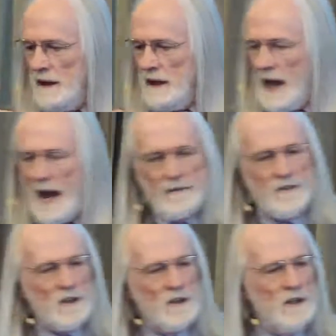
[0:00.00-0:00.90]

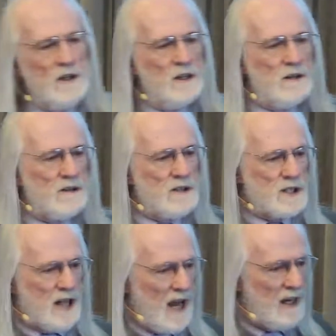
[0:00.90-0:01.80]
after
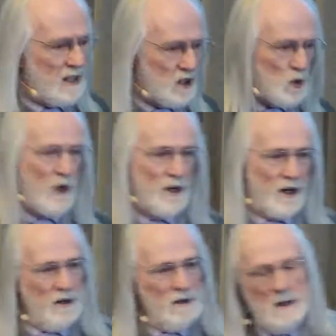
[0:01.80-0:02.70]
scanning
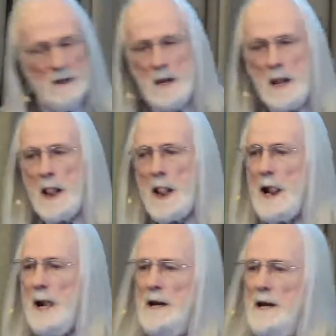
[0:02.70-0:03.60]
Twitter,
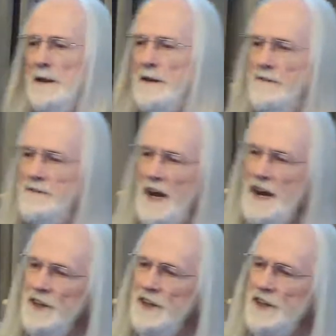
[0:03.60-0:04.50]
they
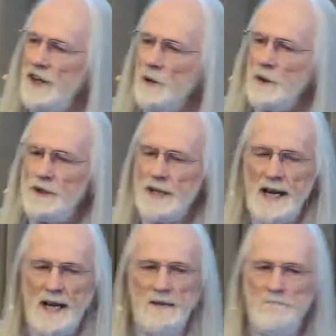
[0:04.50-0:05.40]
found that there was
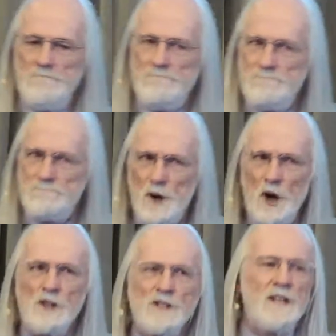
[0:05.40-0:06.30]
a
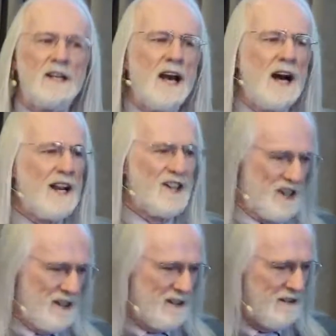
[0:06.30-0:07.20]

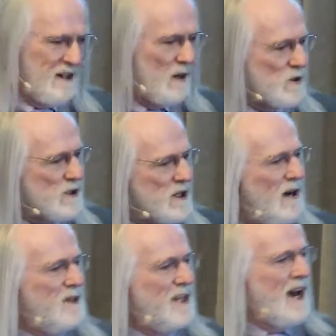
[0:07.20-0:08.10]
personality that was
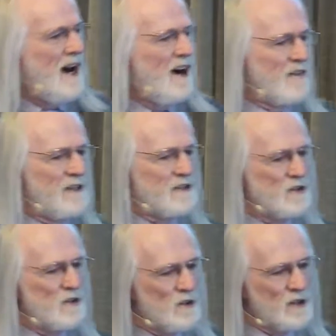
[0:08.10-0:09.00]
coming out of this
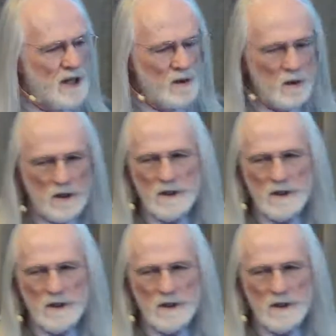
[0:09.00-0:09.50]
neural network.